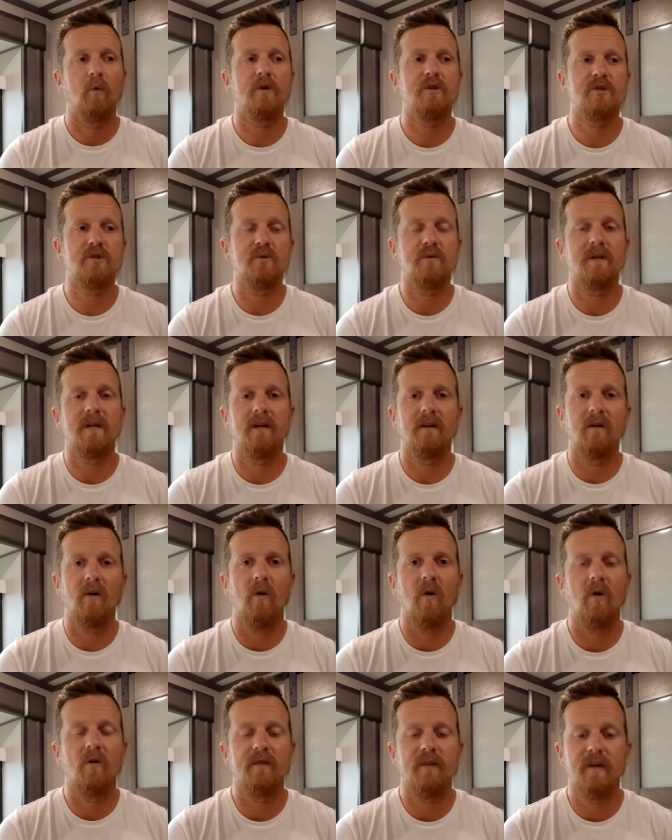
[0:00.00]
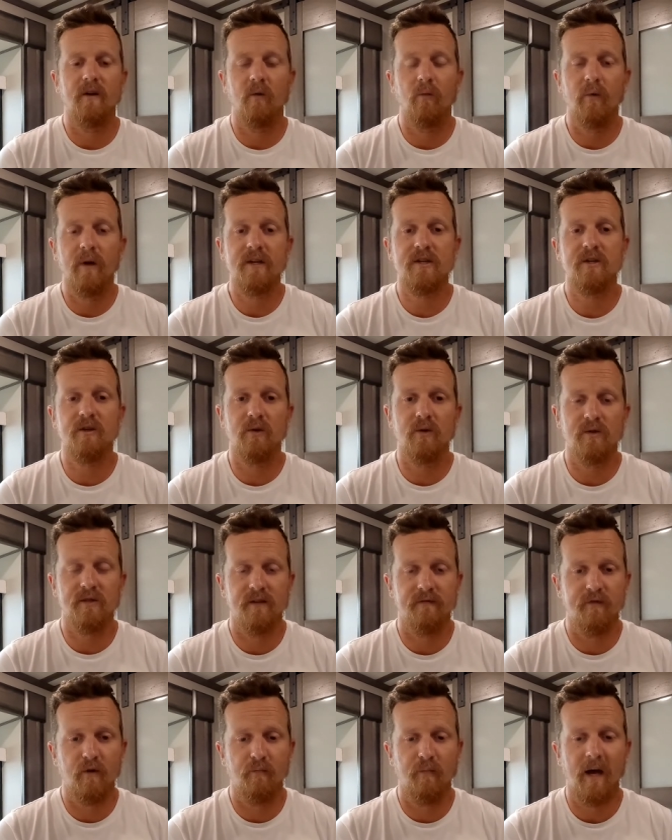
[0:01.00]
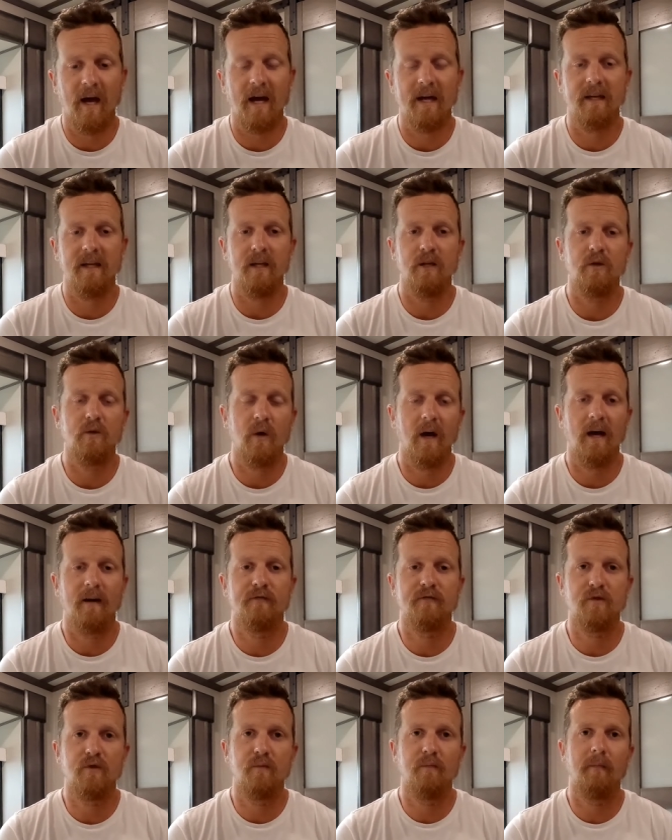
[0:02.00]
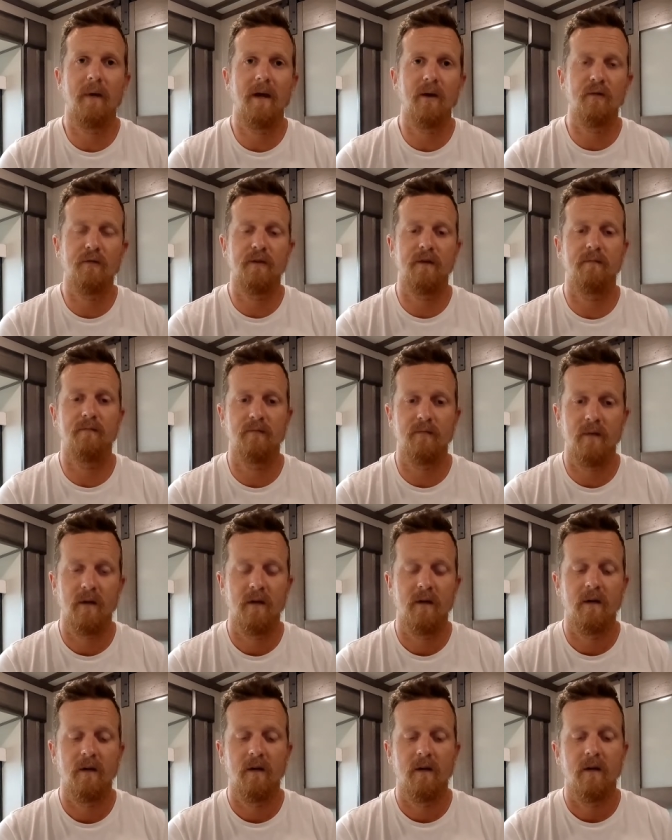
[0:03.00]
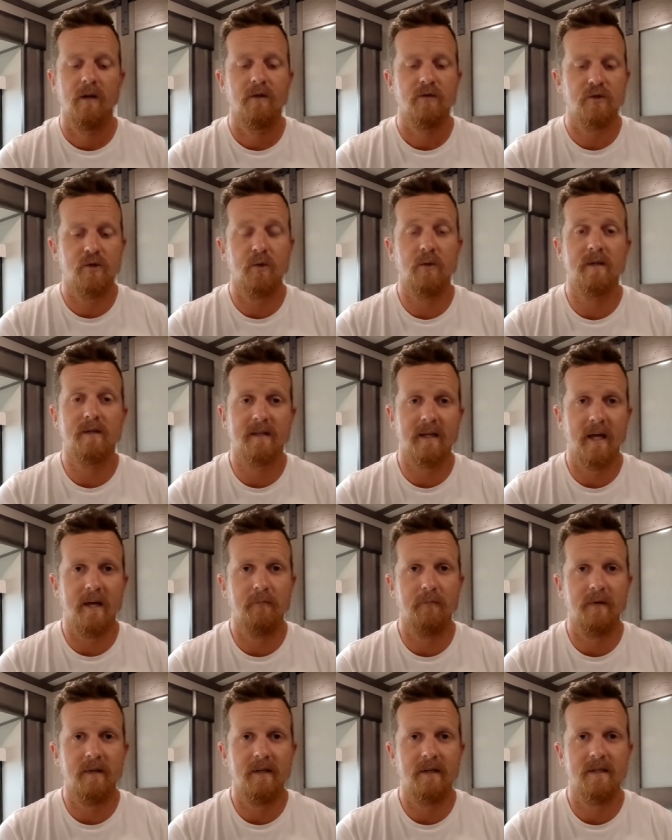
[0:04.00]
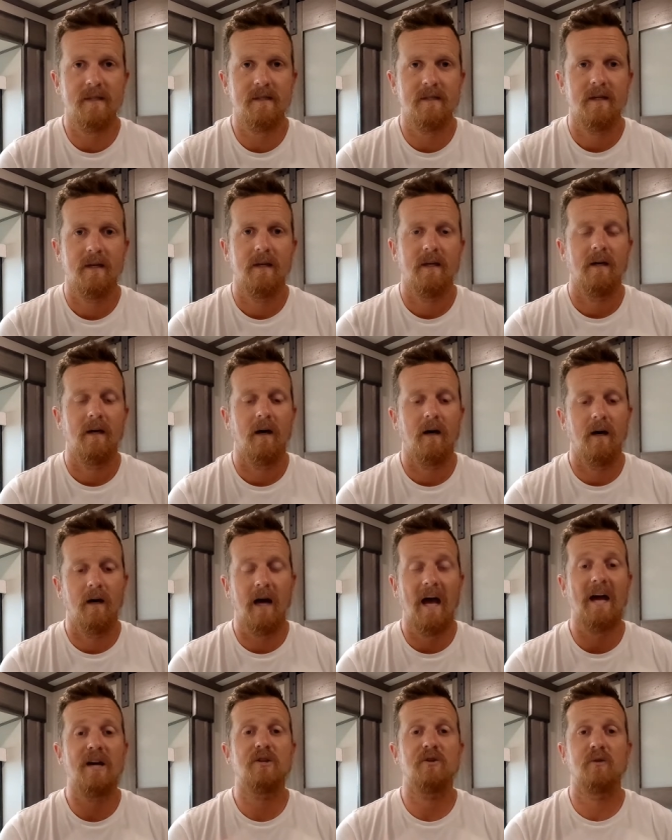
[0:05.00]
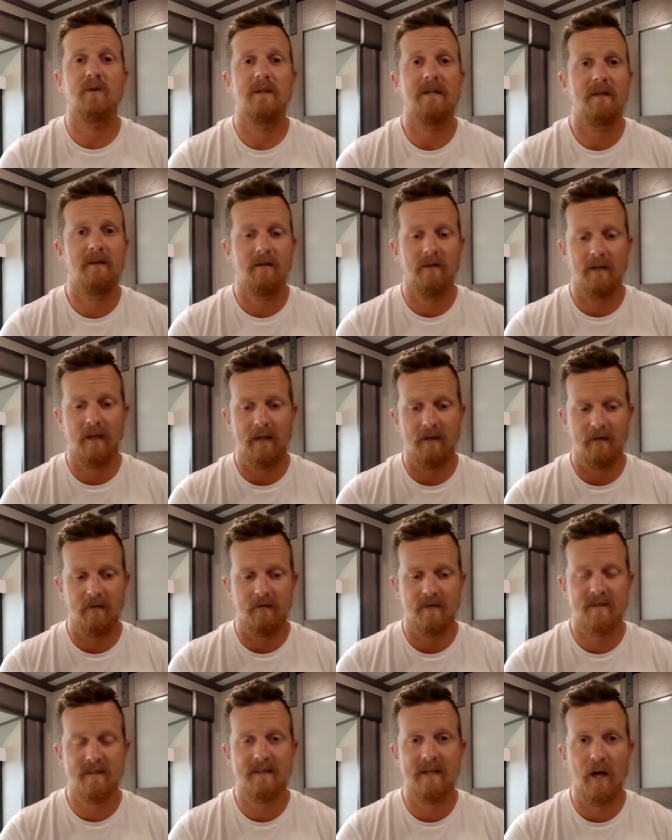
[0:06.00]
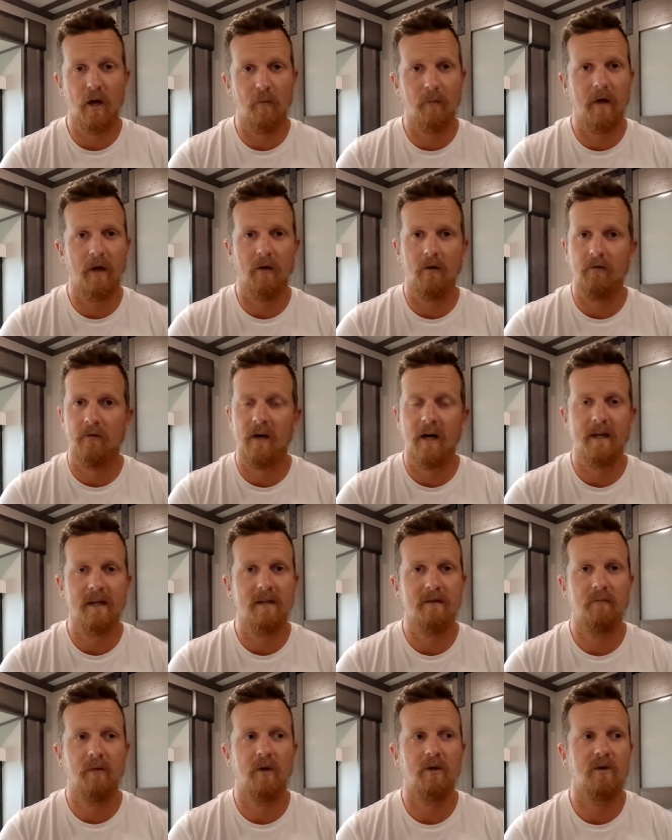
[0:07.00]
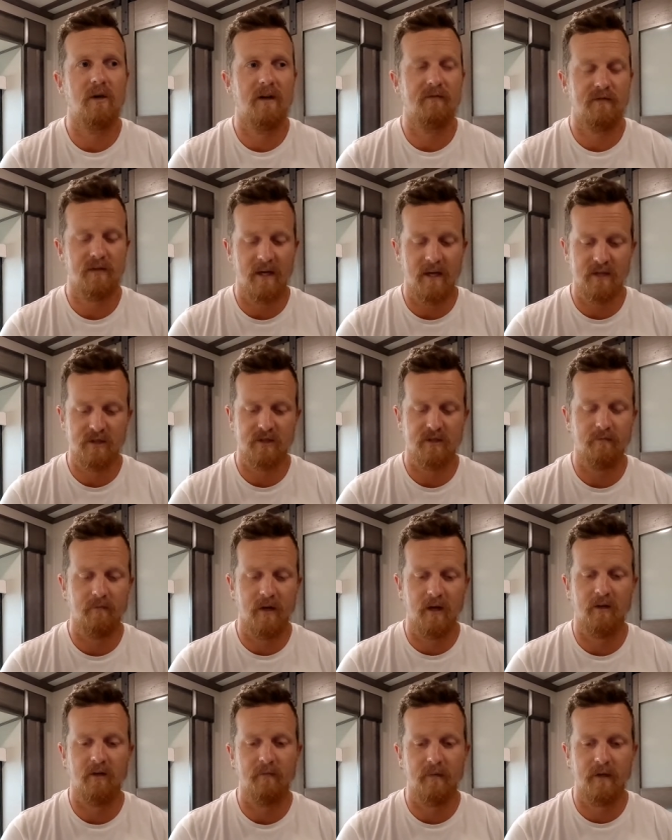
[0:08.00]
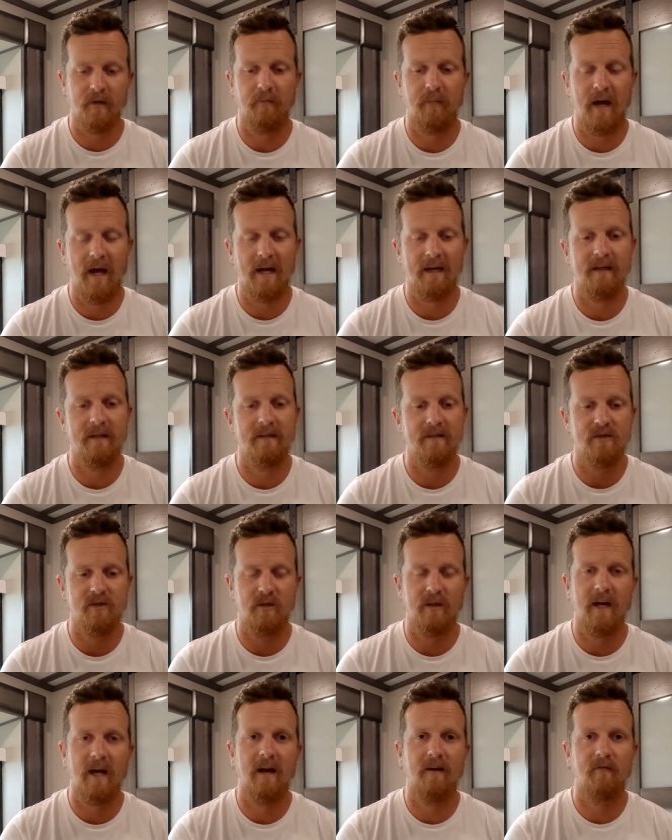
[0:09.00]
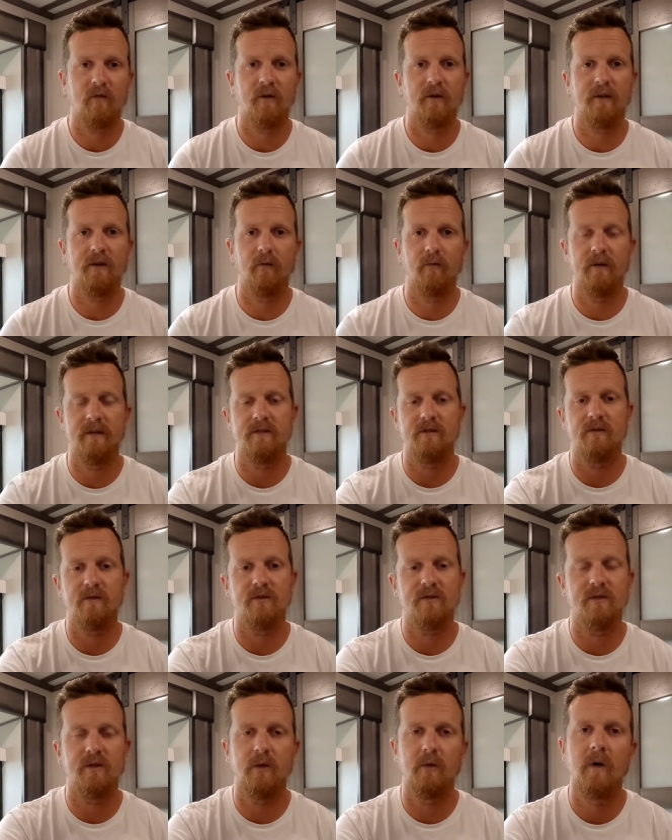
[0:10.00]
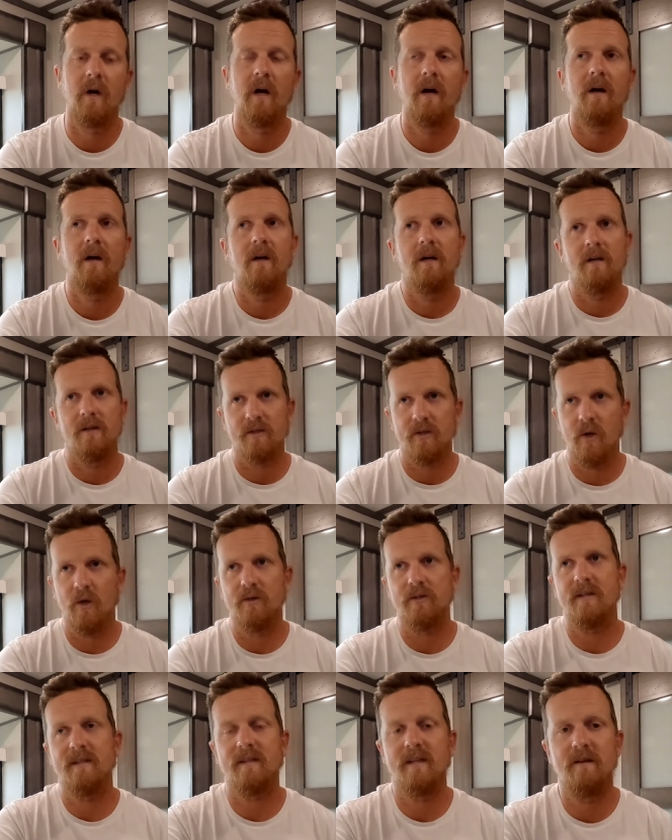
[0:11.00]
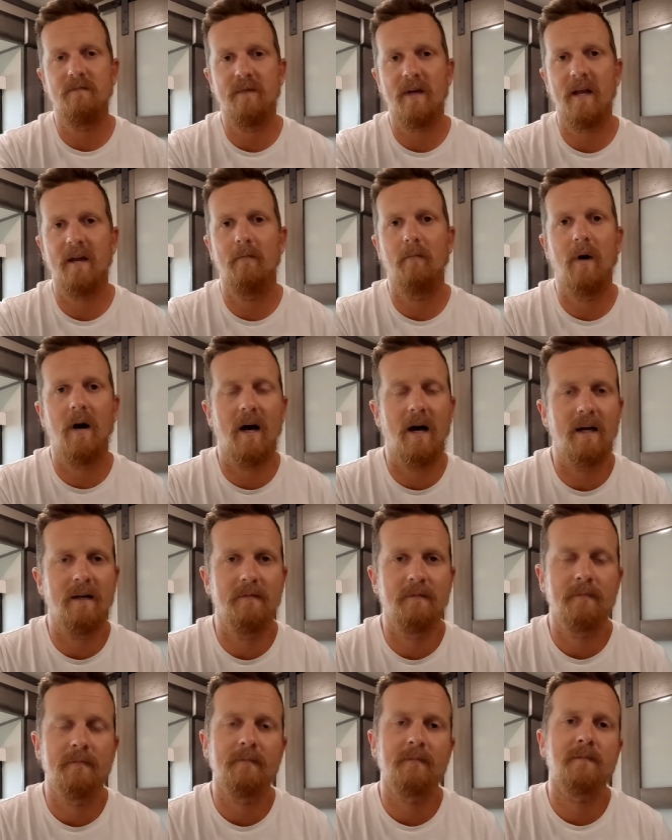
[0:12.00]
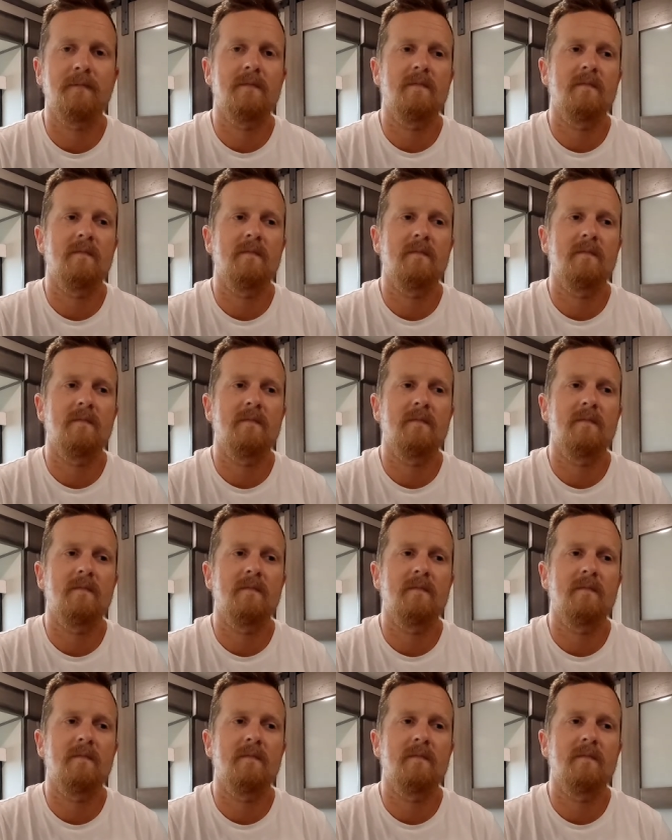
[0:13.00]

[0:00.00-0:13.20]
once you get all the originals of your packet, you have to mail them to Escapees. Actually, like snail mail, not email. You have to actually mail them in a packet so they have all the originals too. So just keep that in mind.